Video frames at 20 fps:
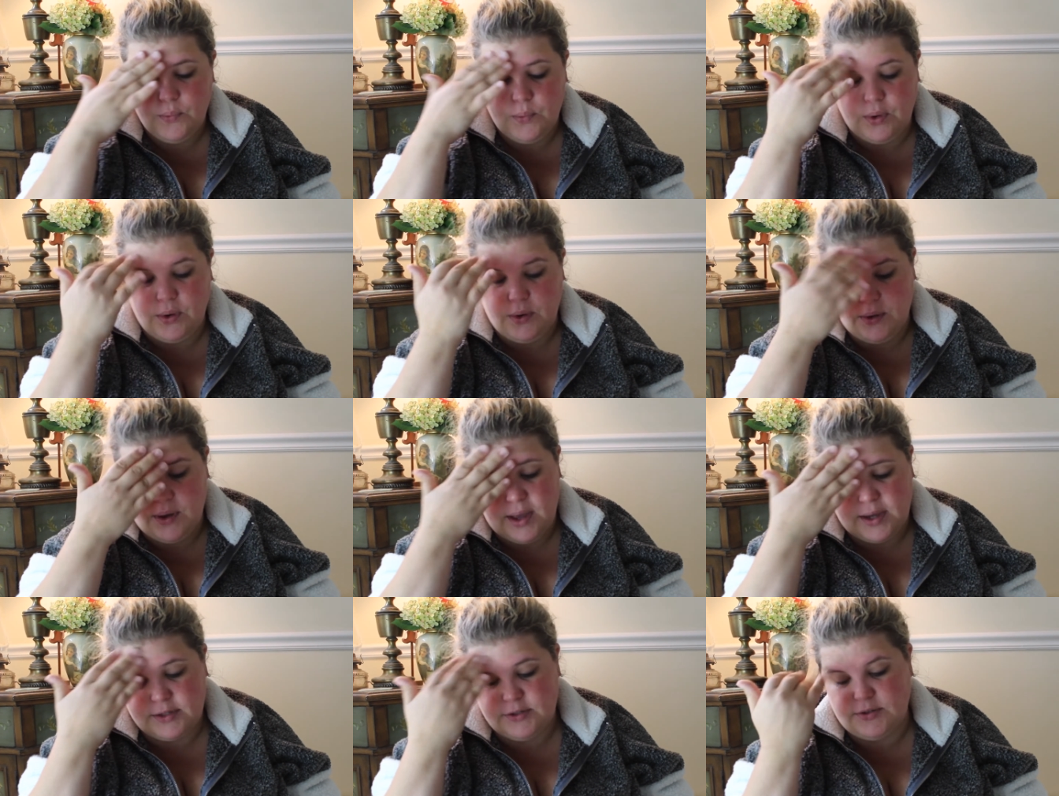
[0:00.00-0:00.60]

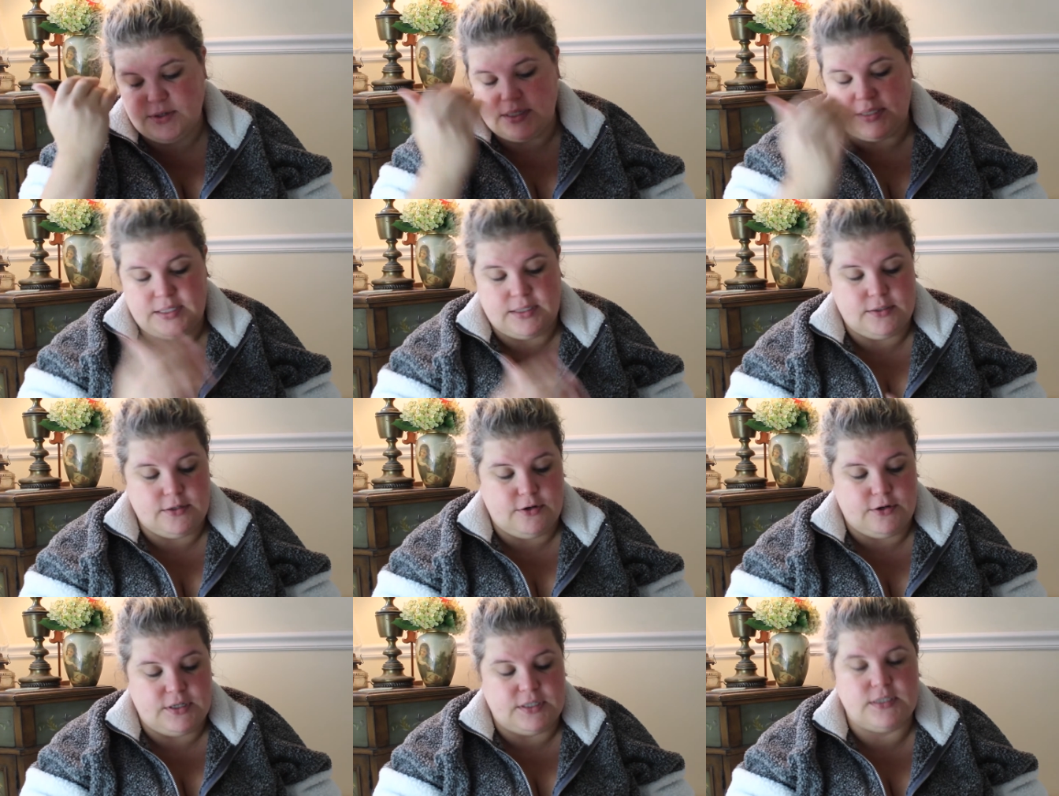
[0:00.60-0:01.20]
Well, exercising
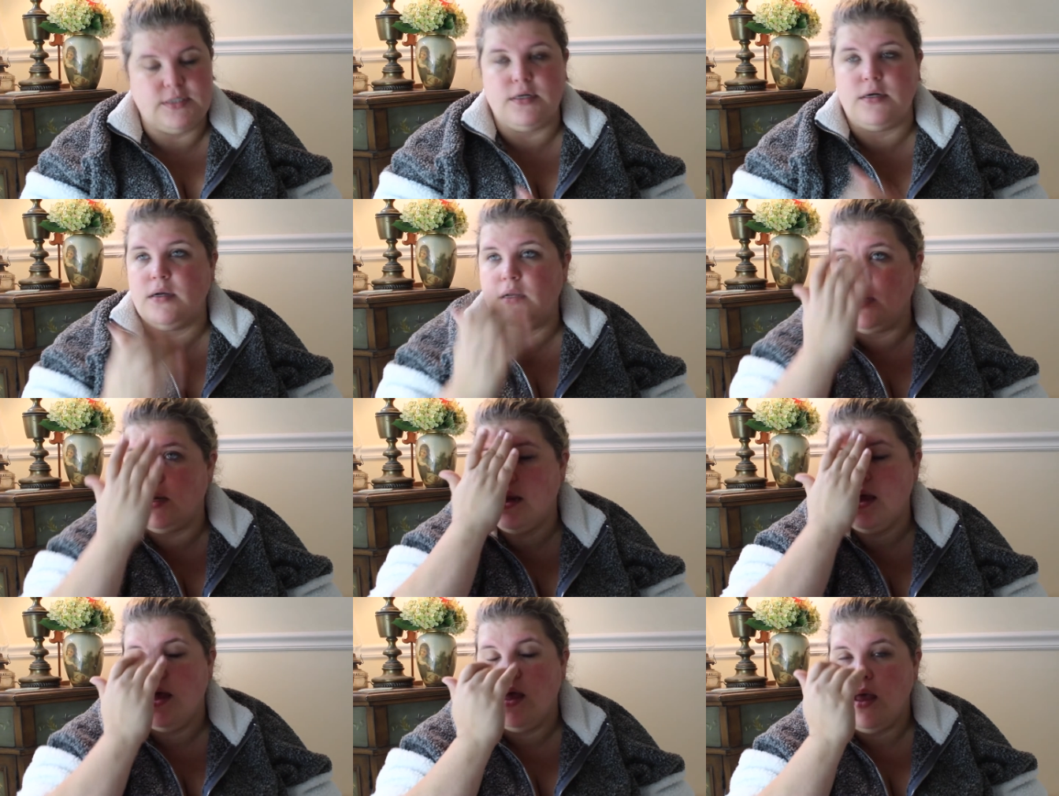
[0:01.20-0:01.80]
has already
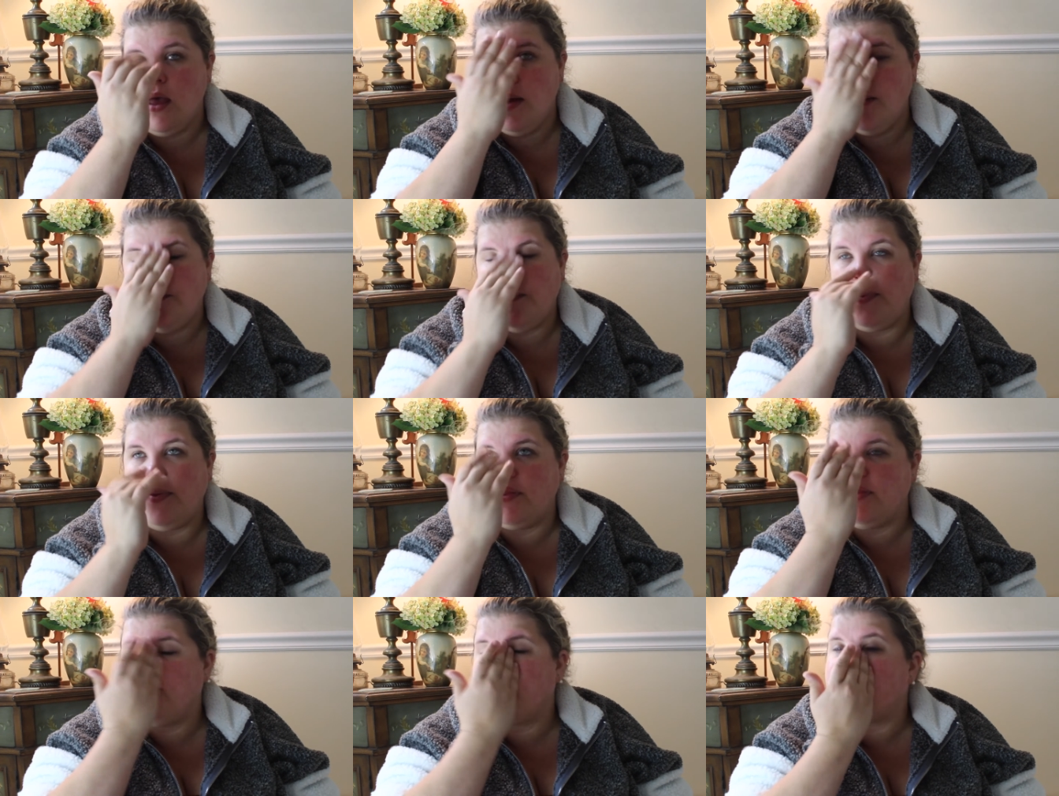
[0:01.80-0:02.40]
started,
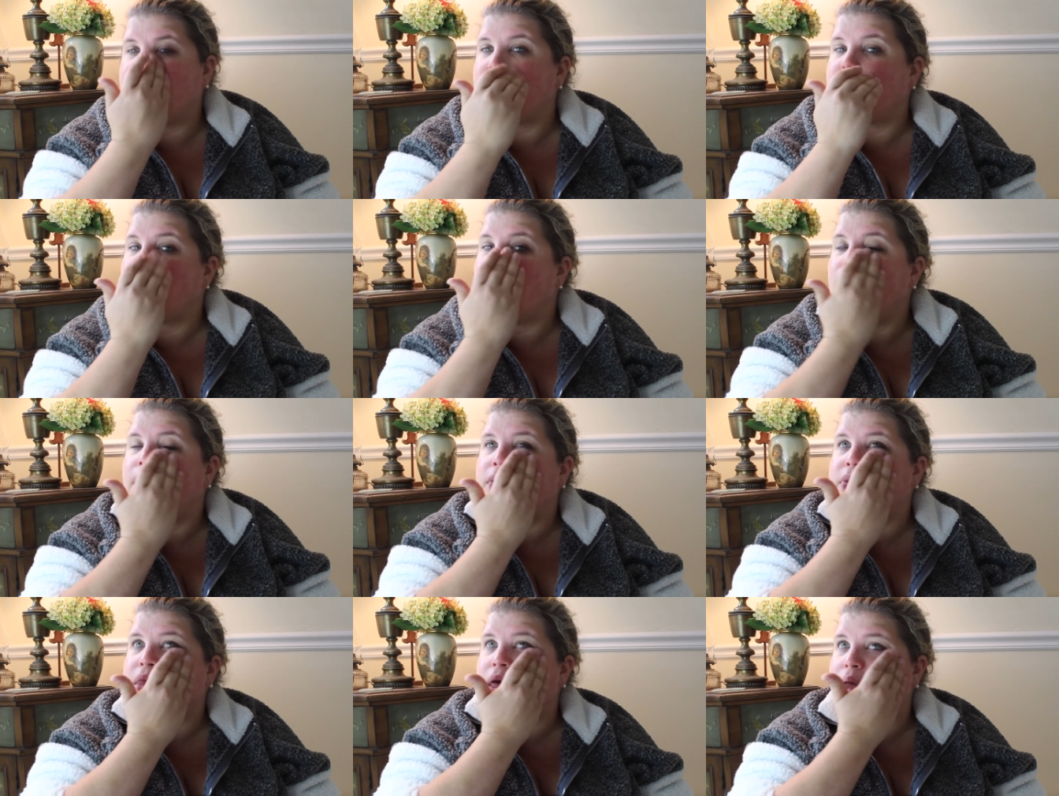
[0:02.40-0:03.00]
but the
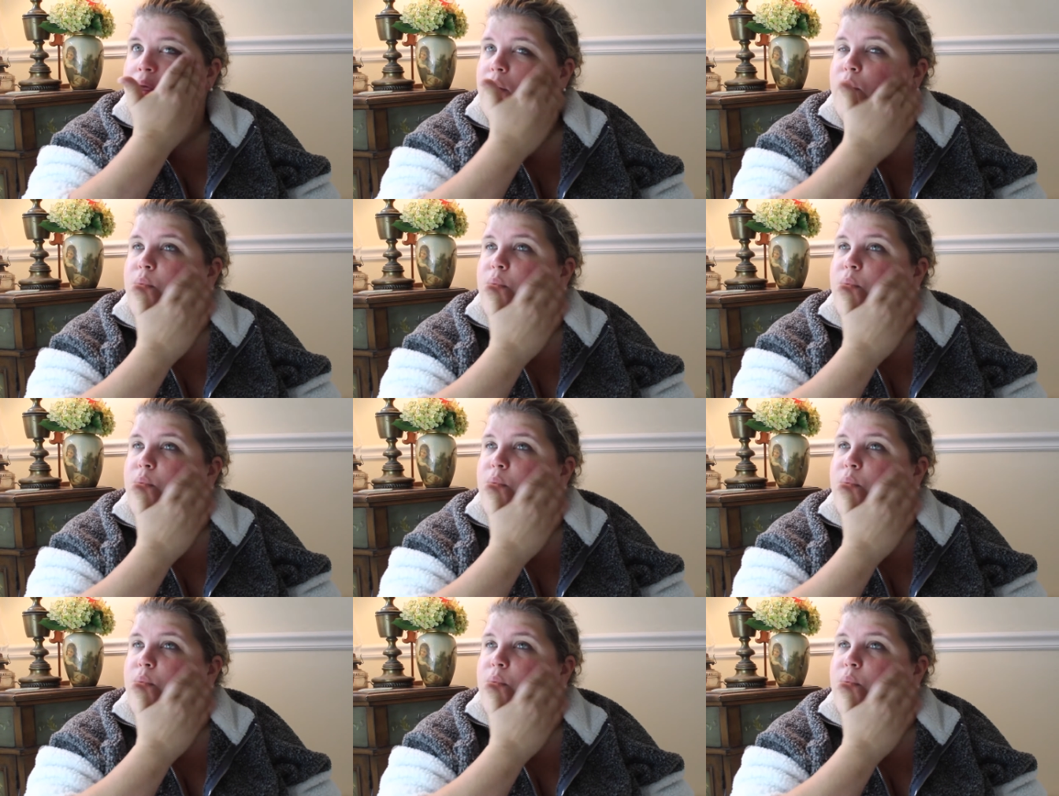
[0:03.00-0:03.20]
video on that